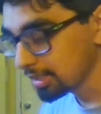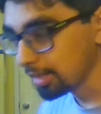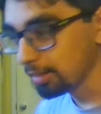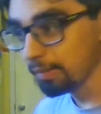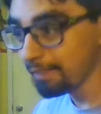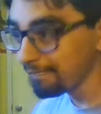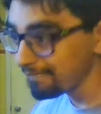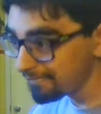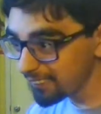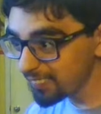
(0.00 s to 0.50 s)
I
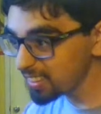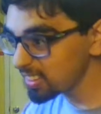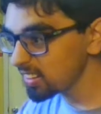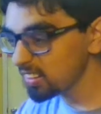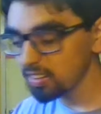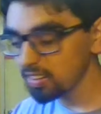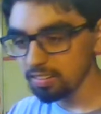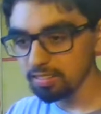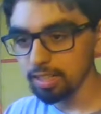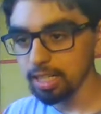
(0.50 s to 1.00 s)
went
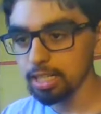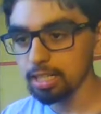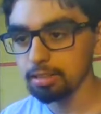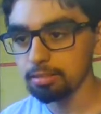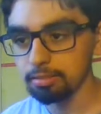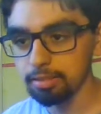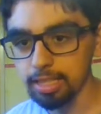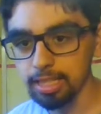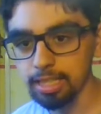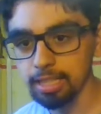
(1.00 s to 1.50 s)

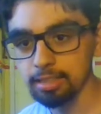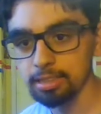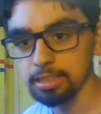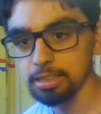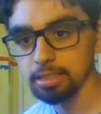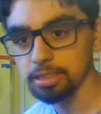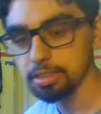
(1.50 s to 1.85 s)
right down the